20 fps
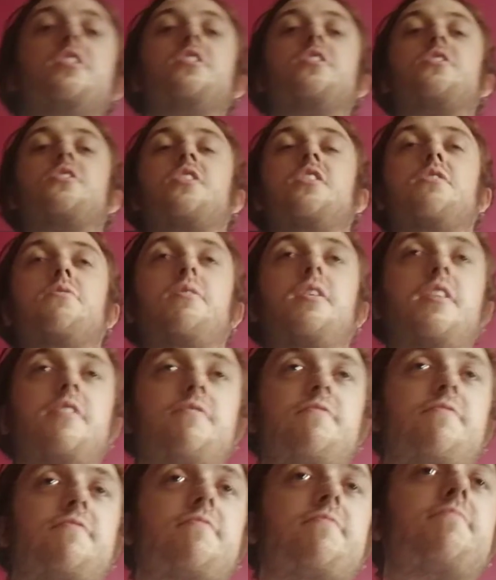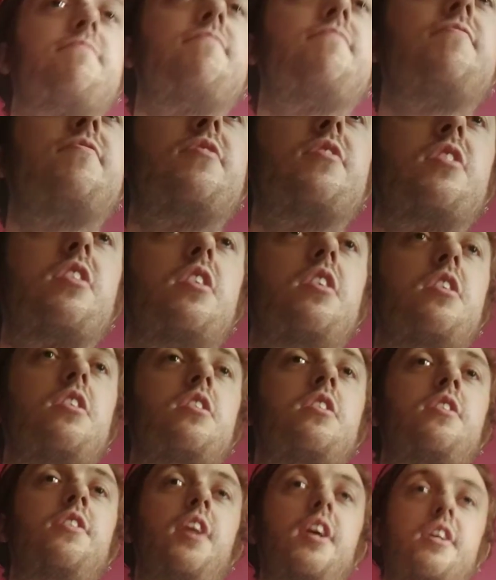So,
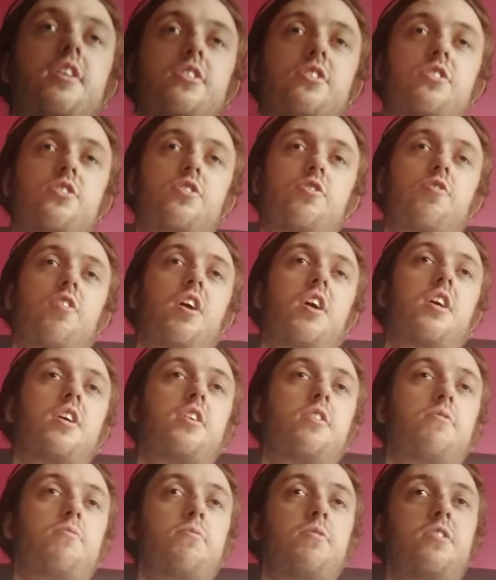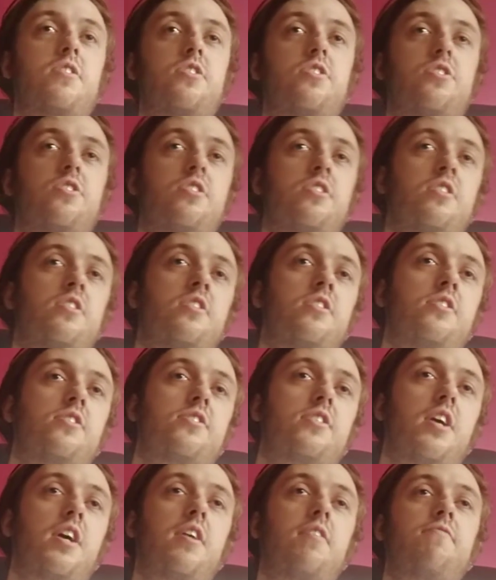next track, which
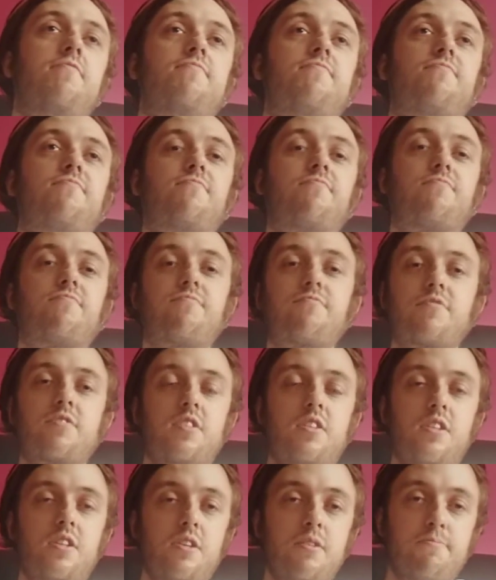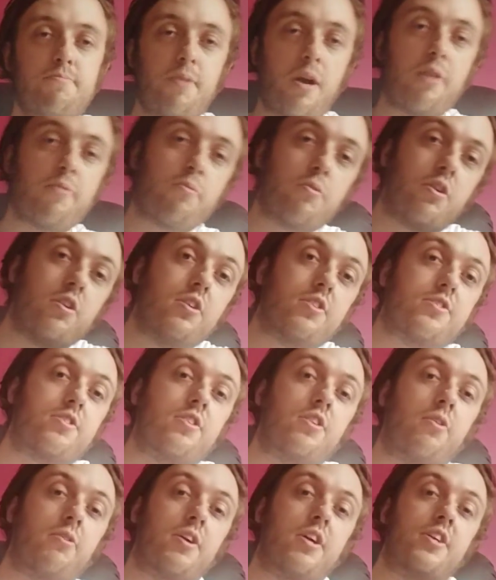is my worst,
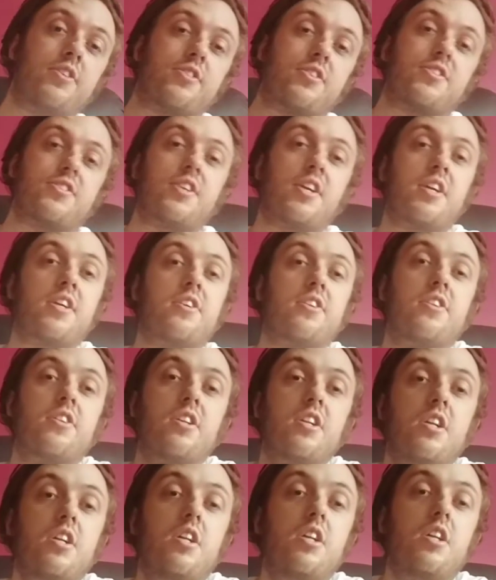although it is a single.